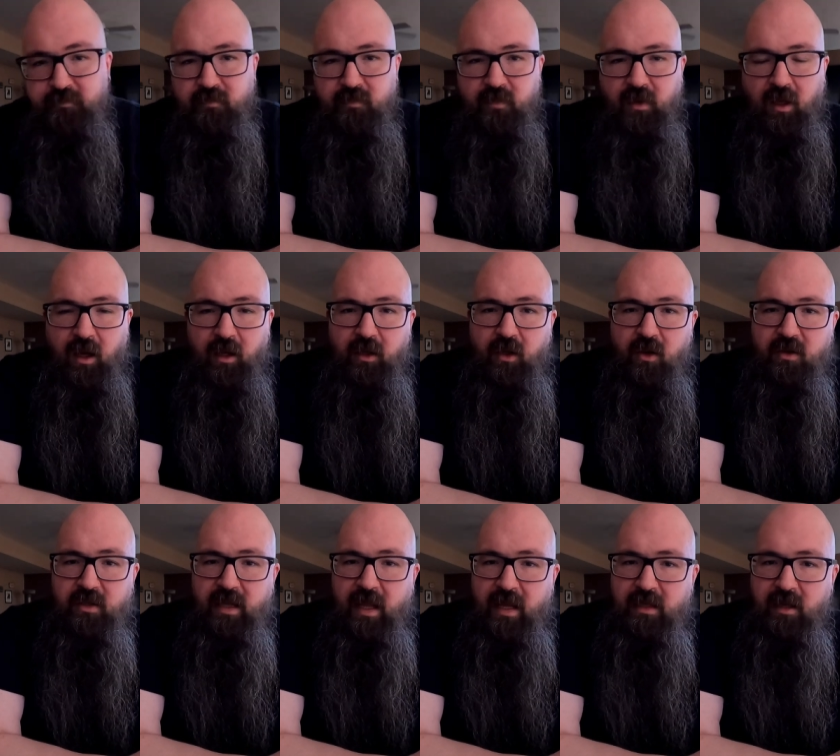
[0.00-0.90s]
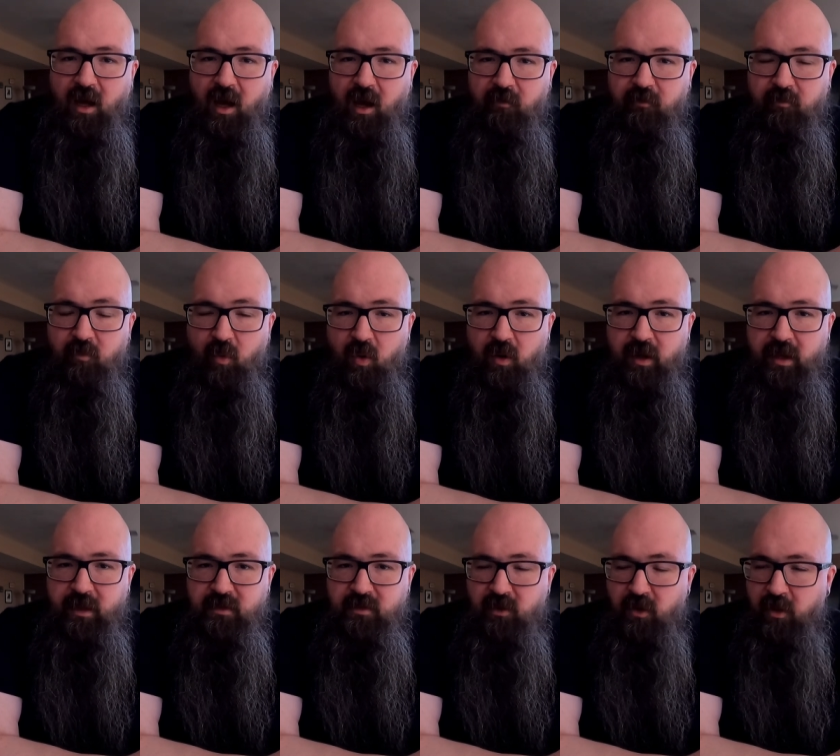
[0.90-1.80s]
On her day off
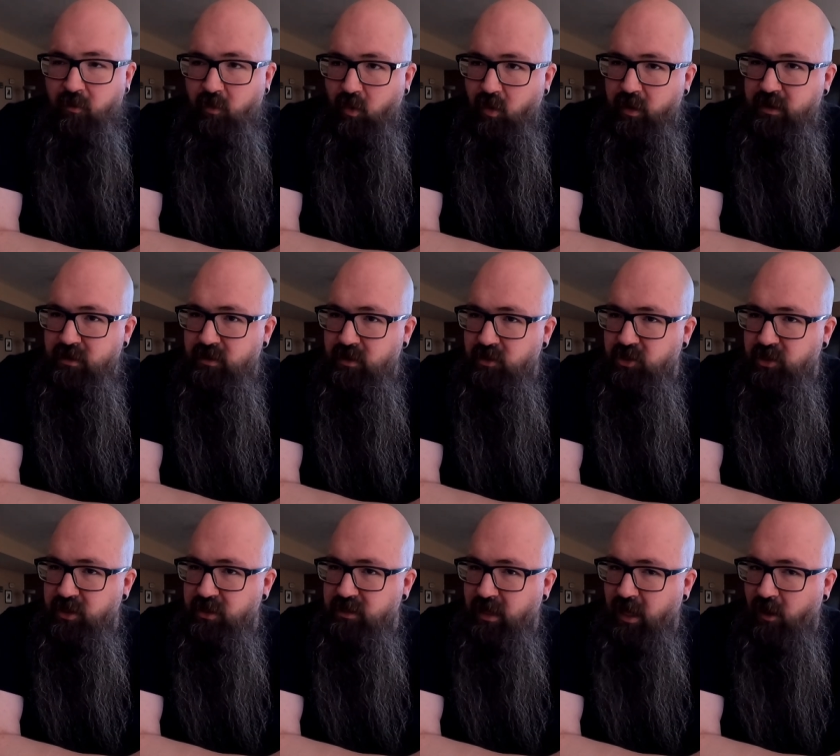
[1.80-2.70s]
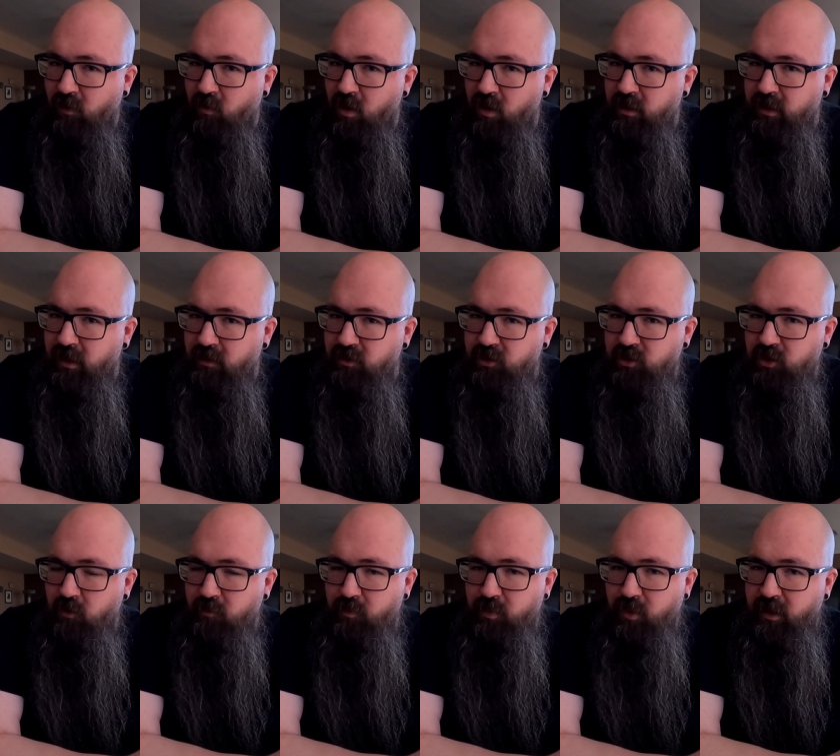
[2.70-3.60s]
mornings or the mornings that she's not working,
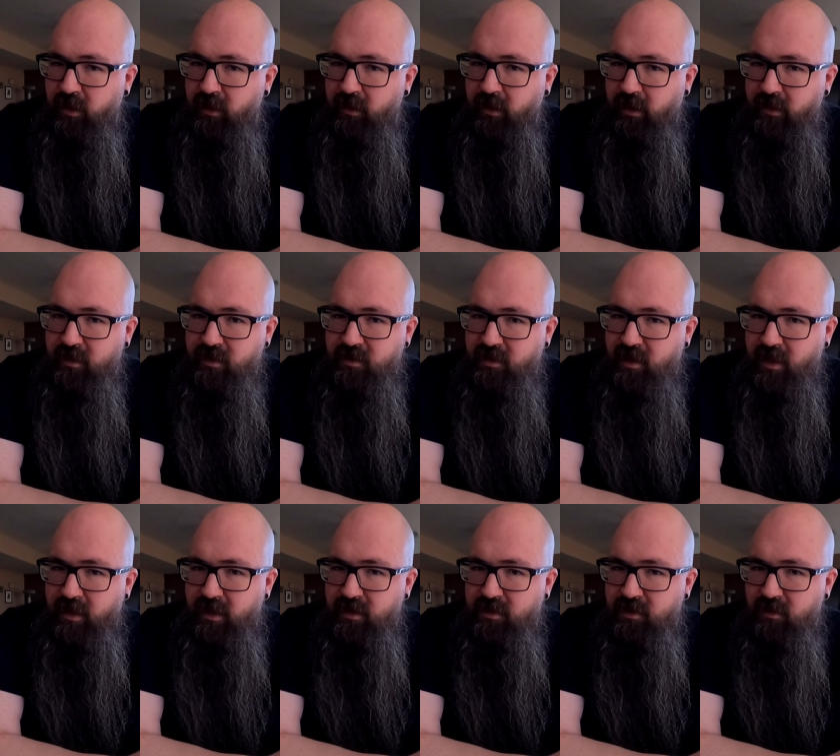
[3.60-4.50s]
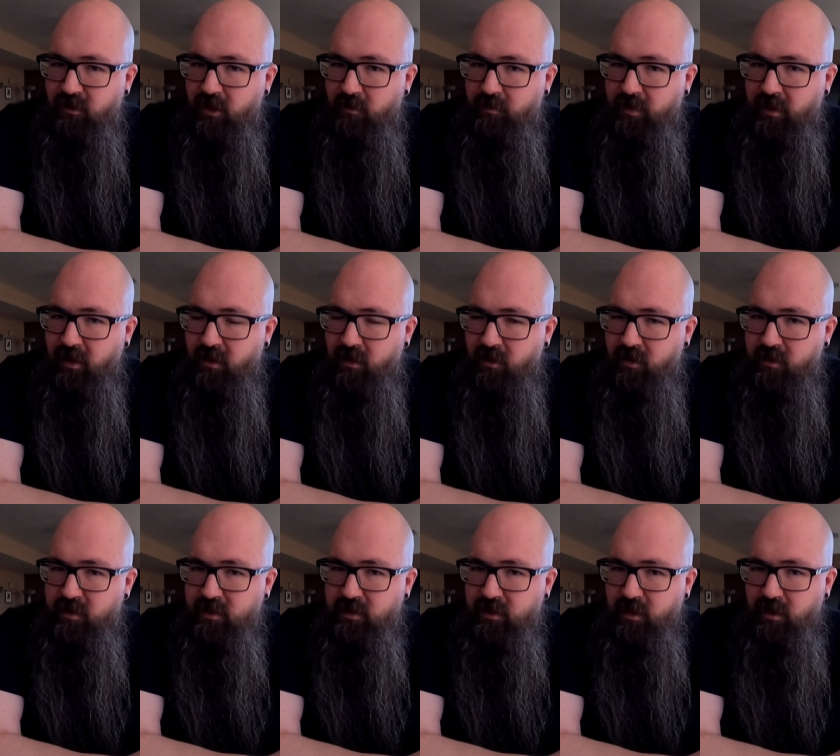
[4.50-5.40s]
she'll put in like a skinny syrup in
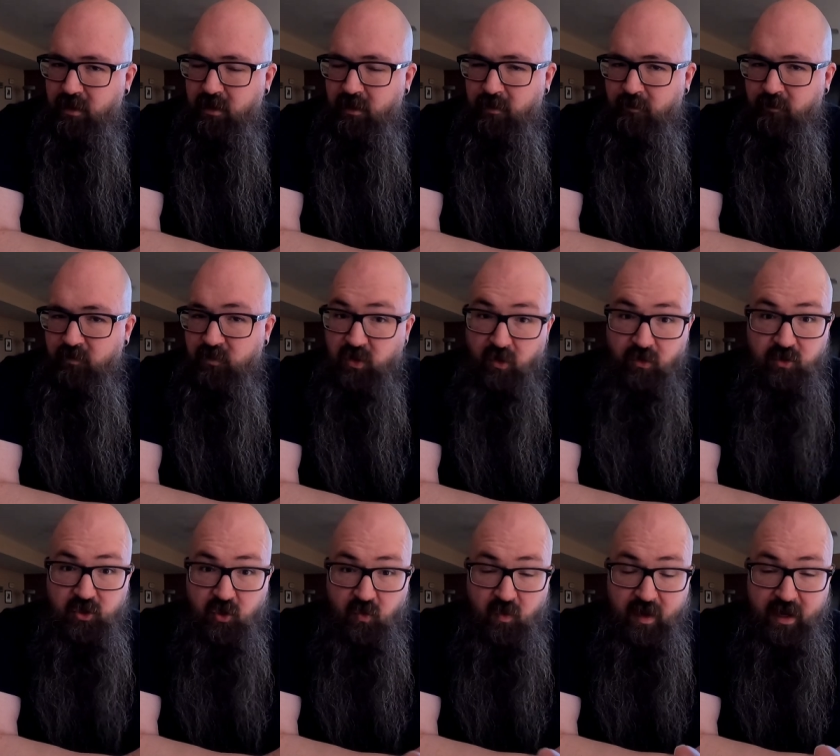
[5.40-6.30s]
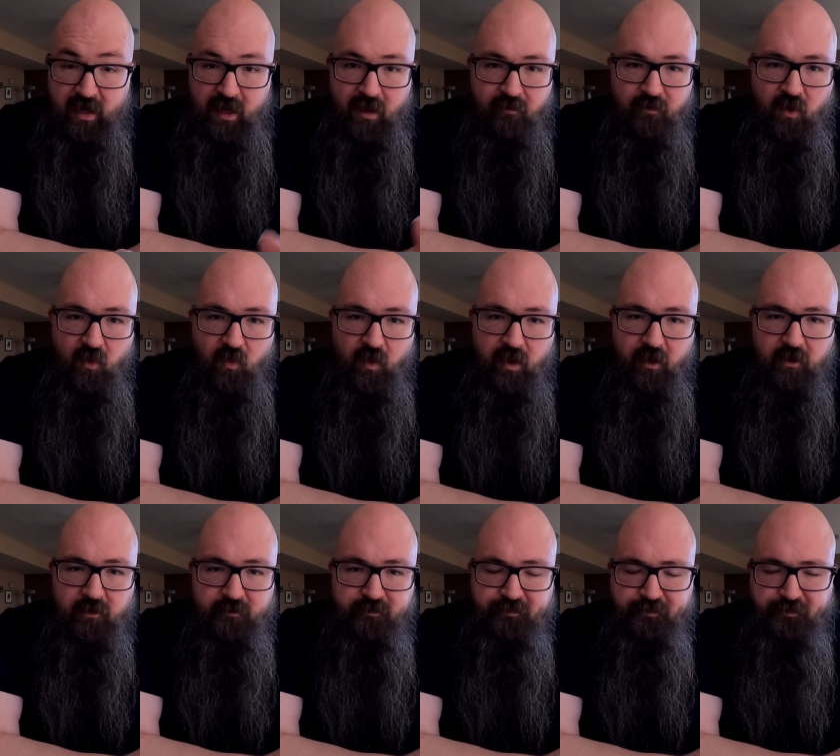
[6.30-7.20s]
hers. It's her treat, if you
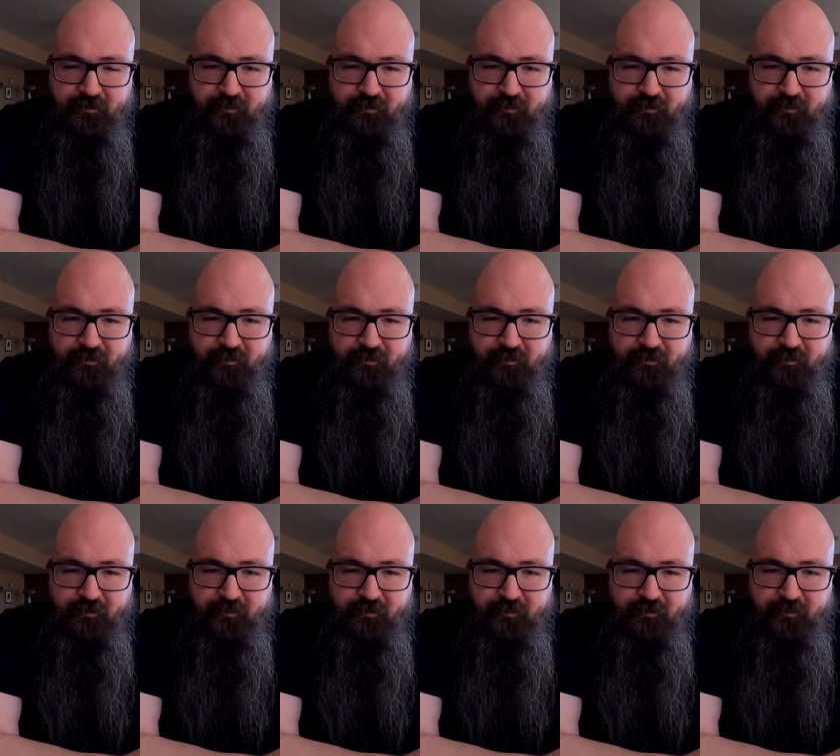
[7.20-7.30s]
will.